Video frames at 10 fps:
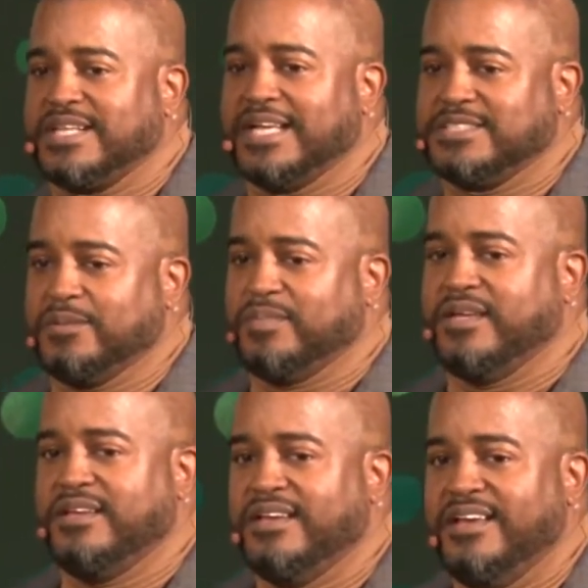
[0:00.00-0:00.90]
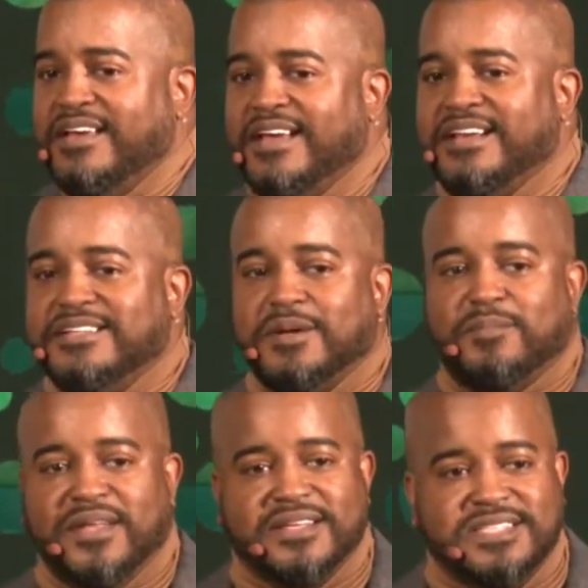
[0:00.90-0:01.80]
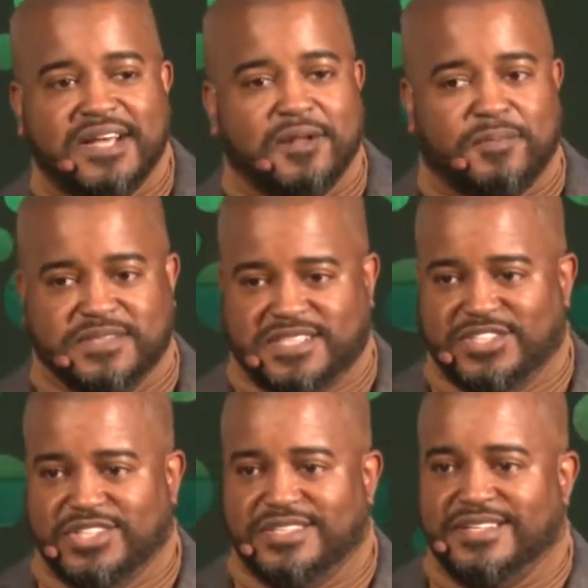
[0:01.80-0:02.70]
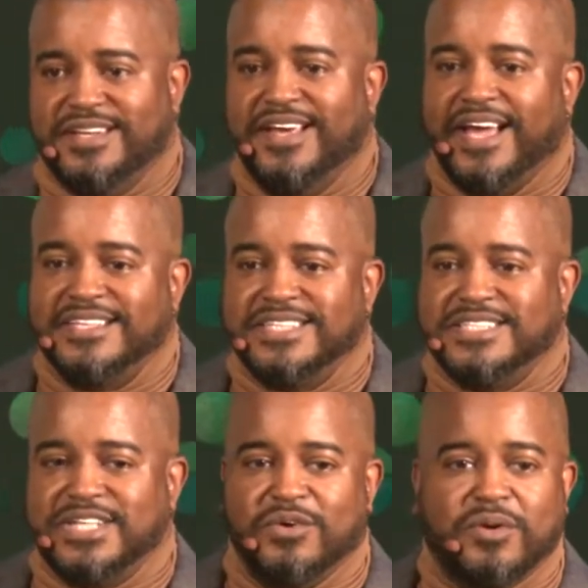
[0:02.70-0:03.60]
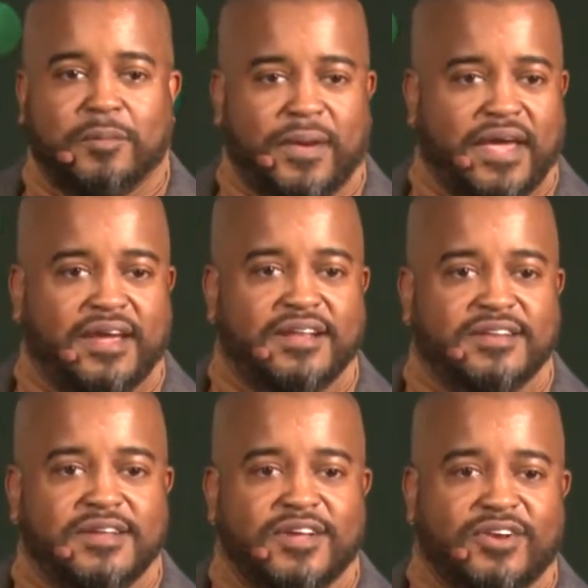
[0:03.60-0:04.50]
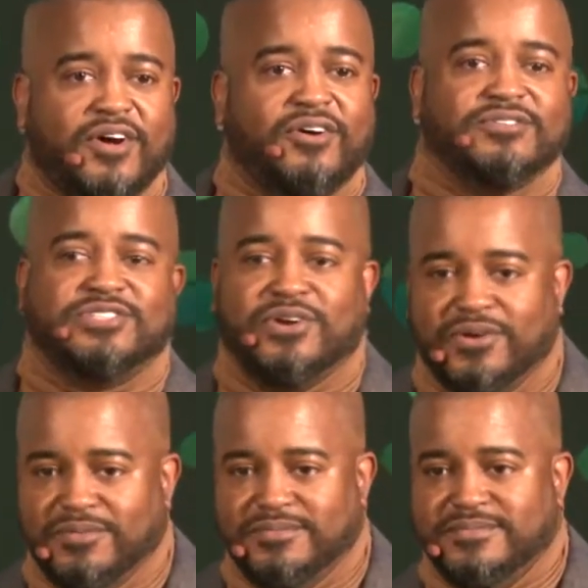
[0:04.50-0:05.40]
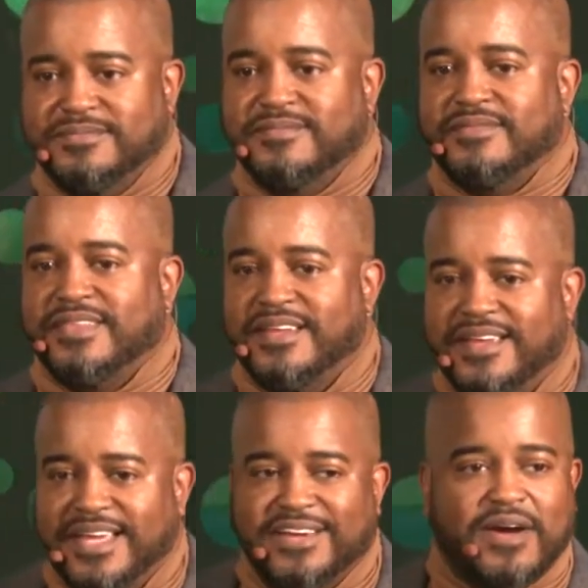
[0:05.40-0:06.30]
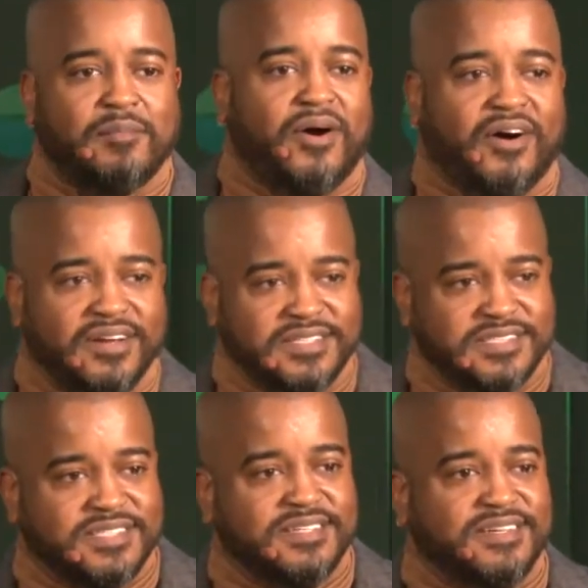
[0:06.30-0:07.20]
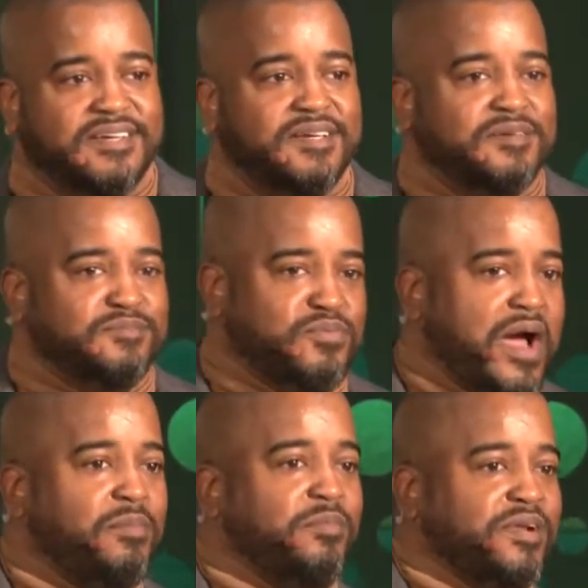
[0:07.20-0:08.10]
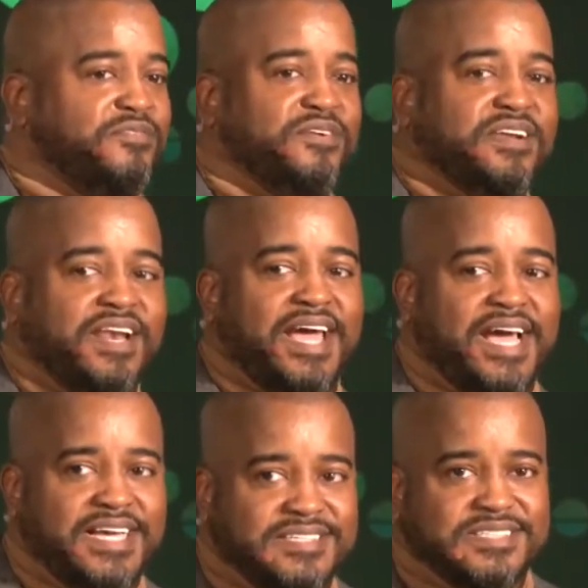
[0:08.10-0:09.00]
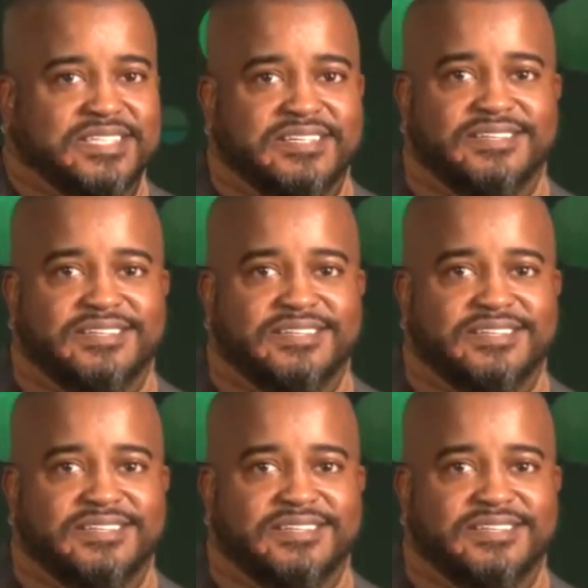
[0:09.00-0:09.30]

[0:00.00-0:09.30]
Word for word: like to be in a debilitating position and to deal with pain long term. If I'm honest, probably for the last